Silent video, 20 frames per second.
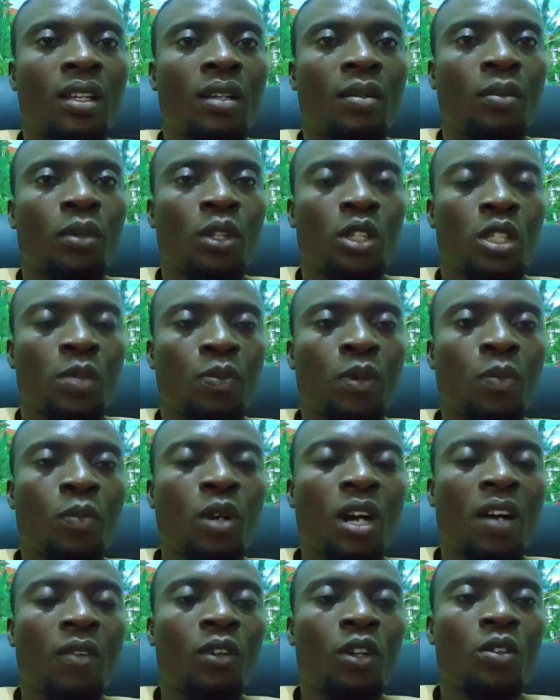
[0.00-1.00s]
But people
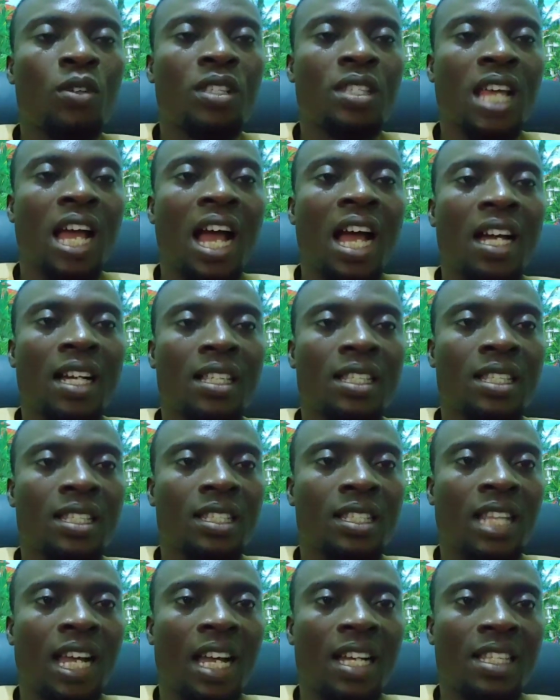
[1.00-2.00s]
have always
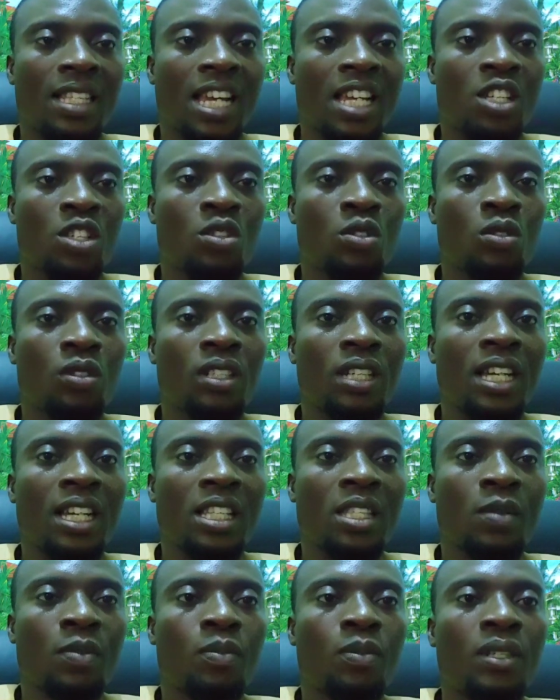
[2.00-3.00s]
asked that I should
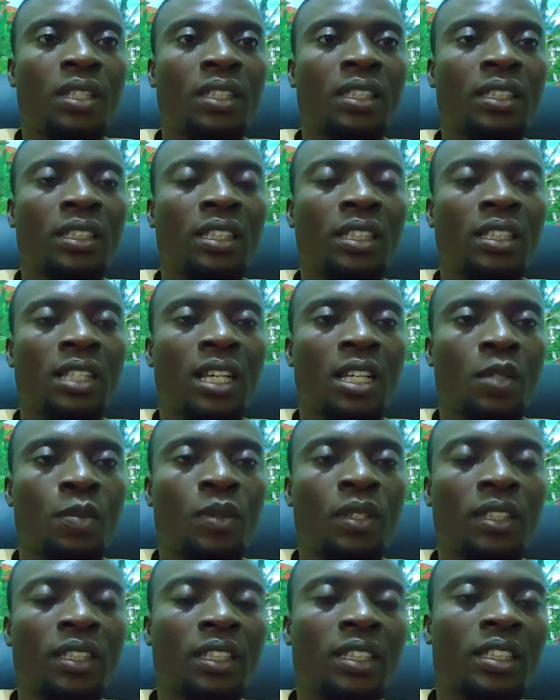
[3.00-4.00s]

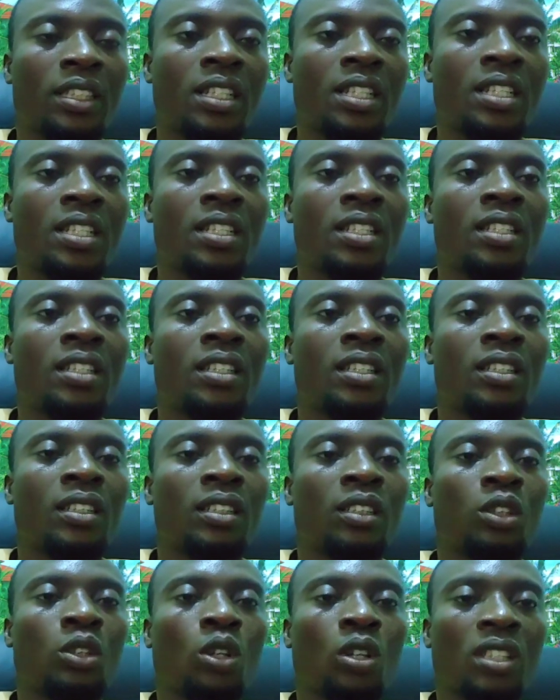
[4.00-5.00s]
explicitly
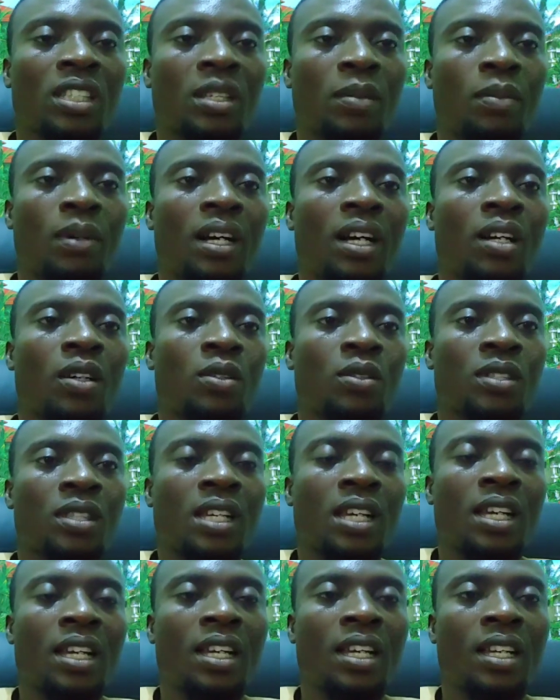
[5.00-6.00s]
talk about
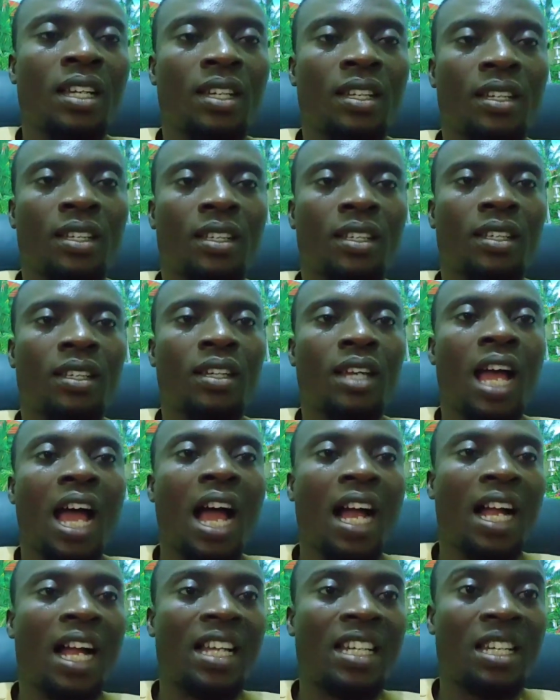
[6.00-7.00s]

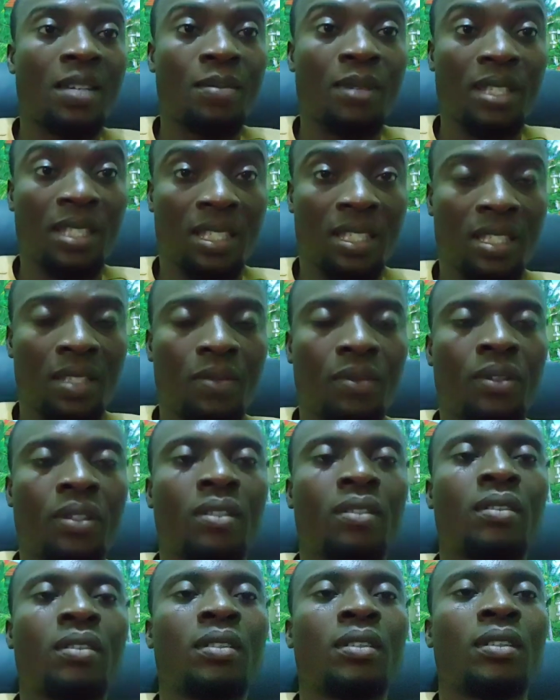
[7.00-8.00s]
academic CV,
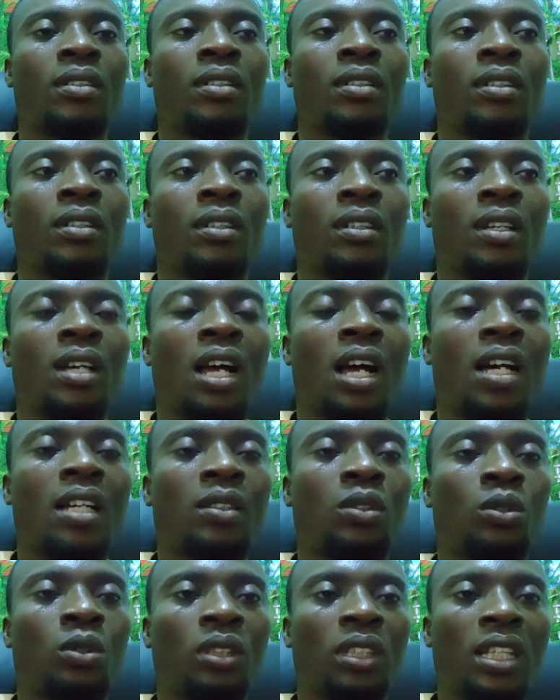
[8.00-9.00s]
and
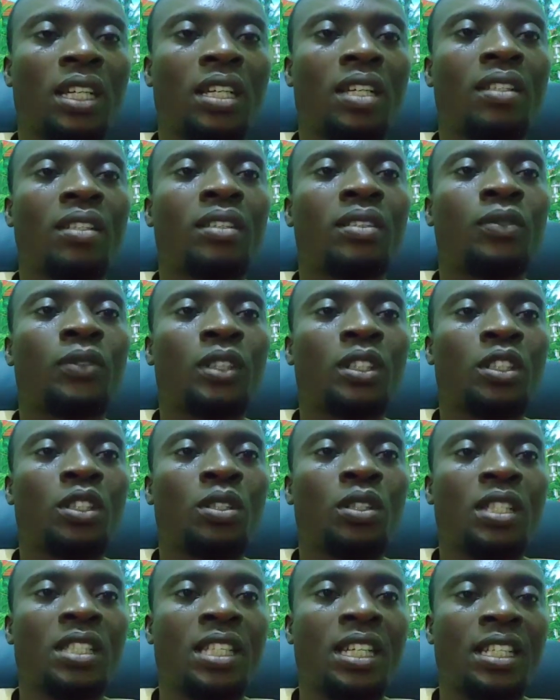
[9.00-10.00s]
today's video
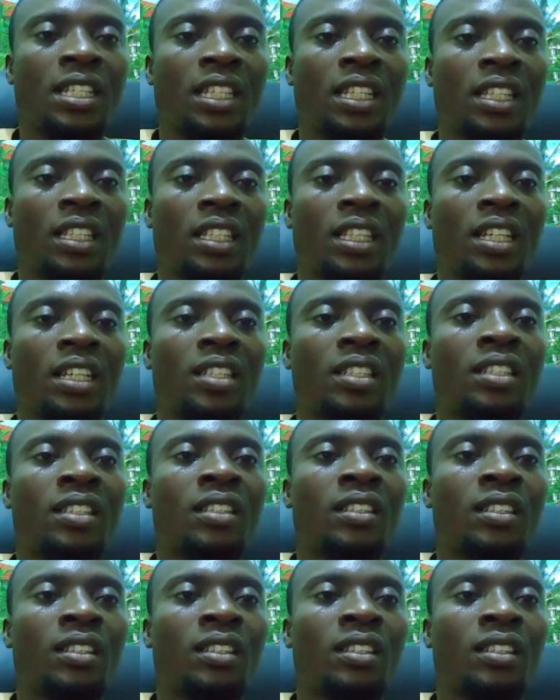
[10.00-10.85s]
is dedicated